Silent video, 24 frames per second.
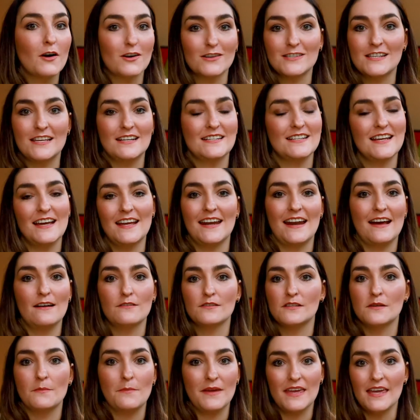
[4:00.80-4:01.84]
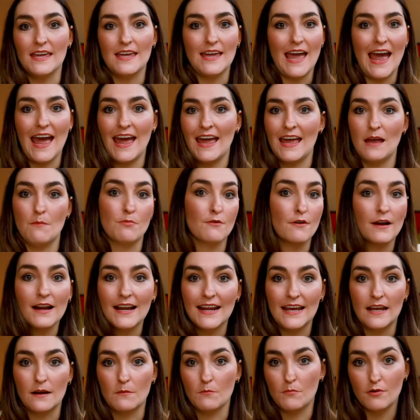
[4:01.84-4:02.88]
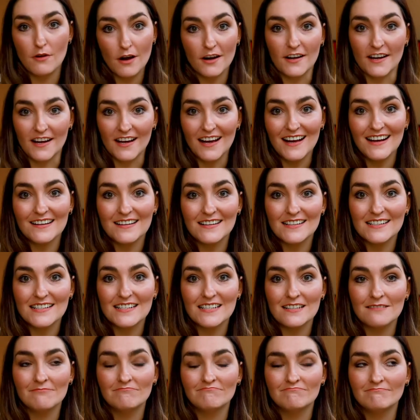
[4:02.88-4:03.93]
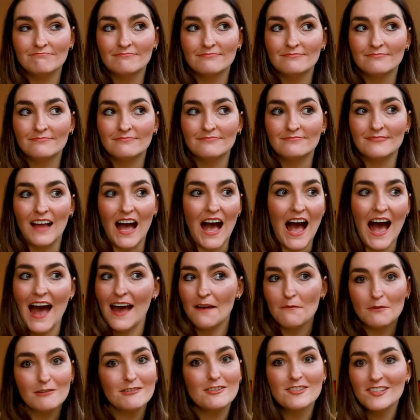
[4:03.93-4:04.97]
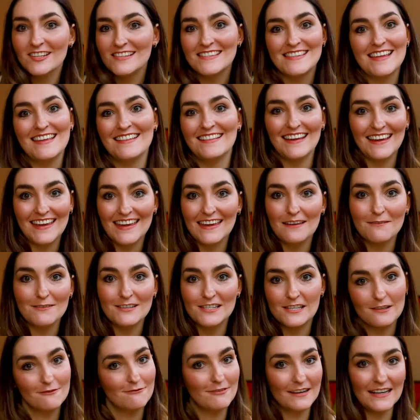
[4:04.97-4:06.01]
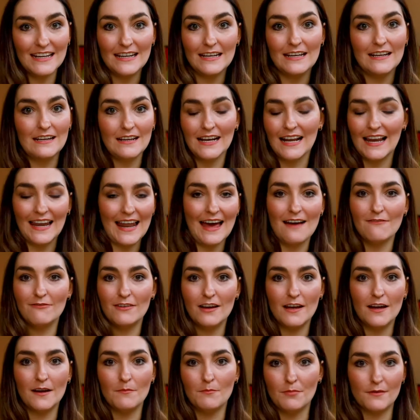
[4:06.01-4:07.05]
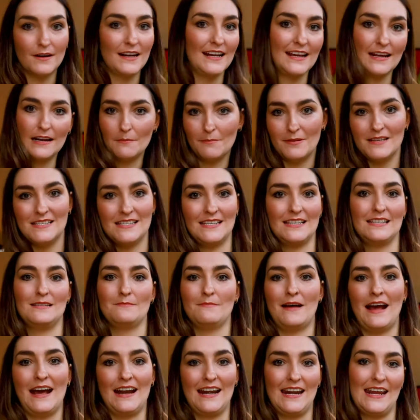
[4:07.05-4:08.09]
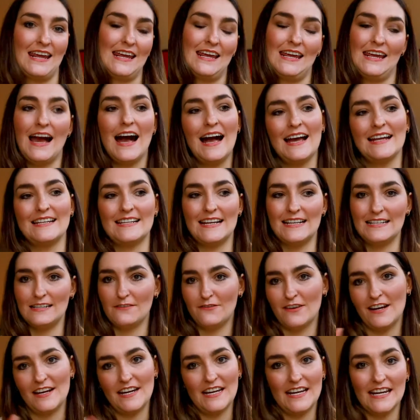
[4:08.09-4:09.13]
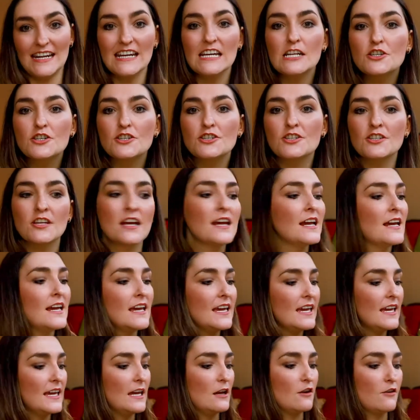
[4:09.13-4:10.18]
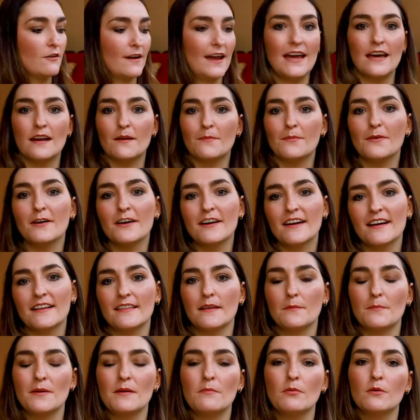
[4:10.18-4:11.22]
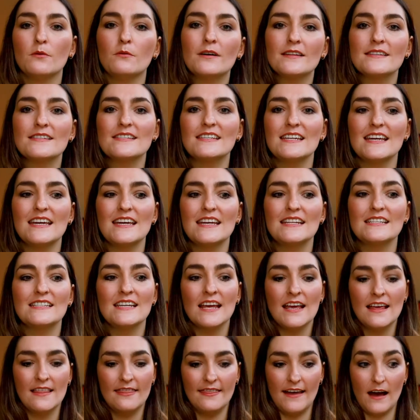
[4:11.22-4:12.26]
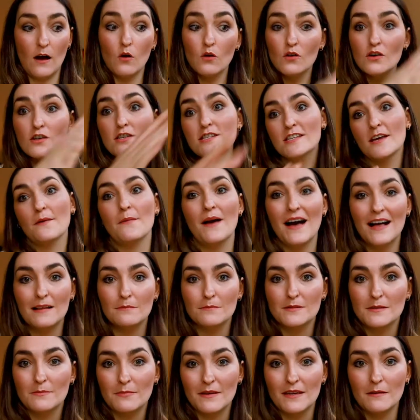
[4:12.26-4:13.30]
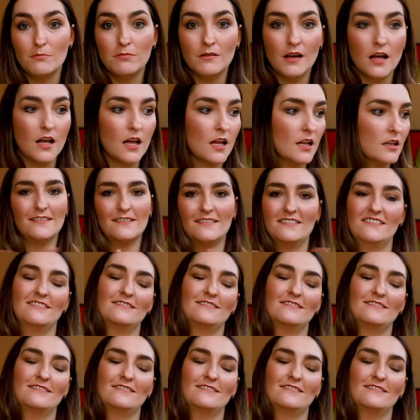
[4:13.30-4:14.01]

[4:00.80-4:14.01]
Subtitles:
box had turned out to be a brilliant product, I would just think that he was a really clever, brilliant businessman. He identified a niche. He created a product that people wanted that also helped people.